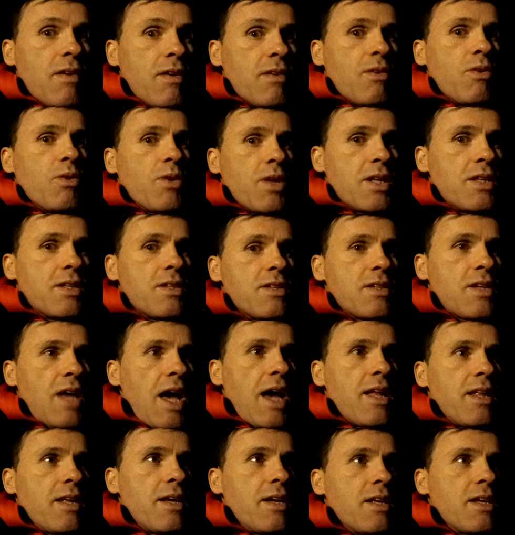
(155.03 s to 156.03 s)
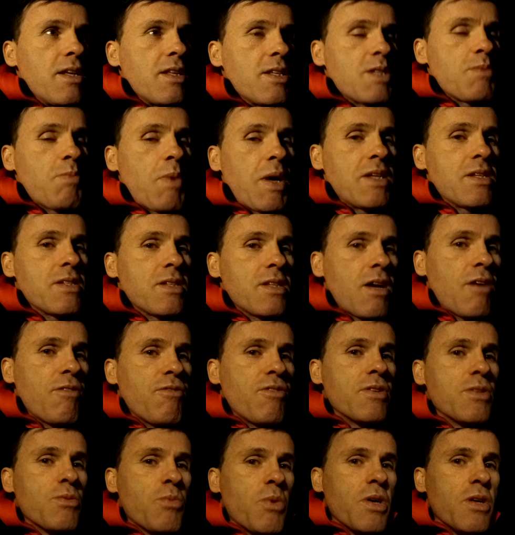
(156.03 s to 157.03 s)
all that alien and space stuff
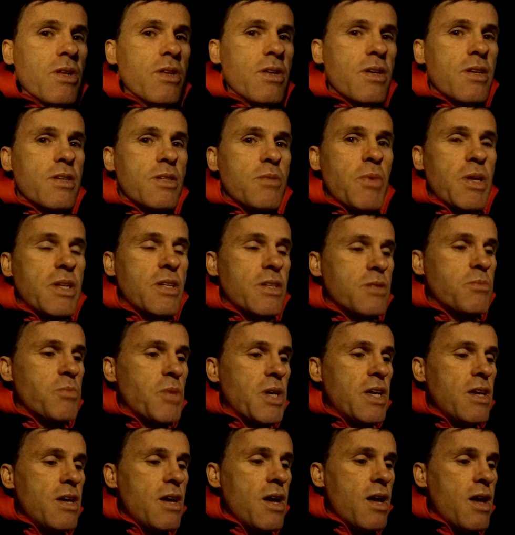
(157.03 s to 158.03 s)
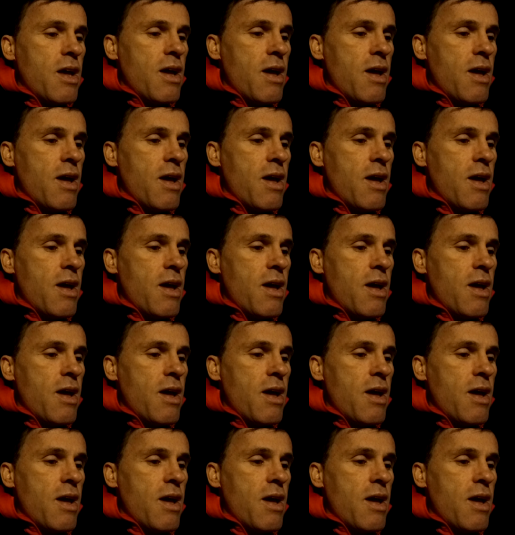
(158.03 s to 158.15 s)
as well, as much as me.